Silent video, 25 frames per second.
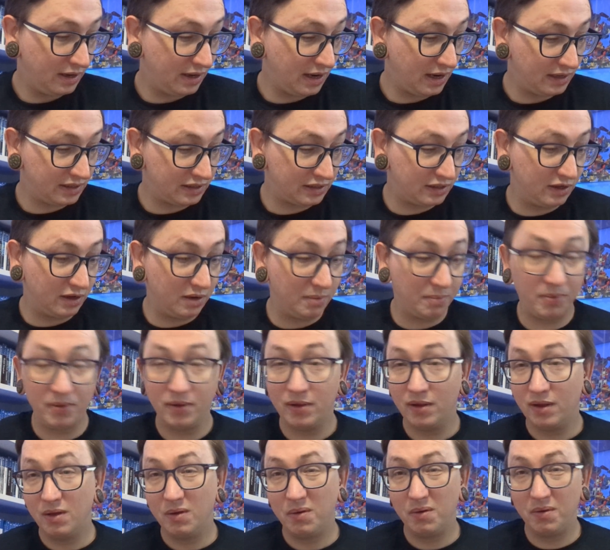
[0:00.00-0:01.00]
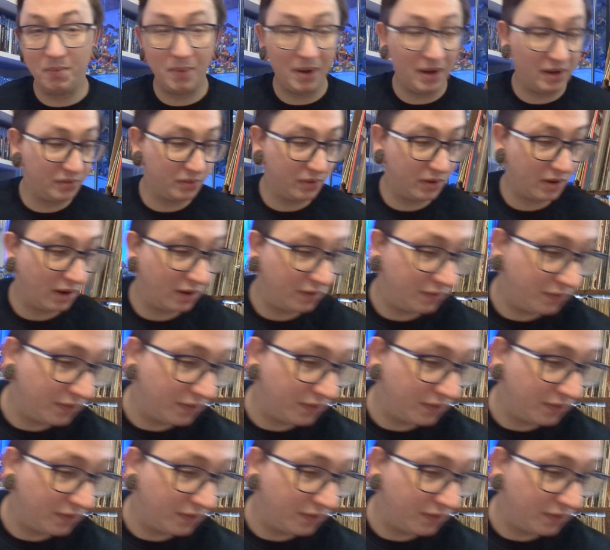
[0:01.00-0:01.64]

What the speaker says: Next up, we might as well go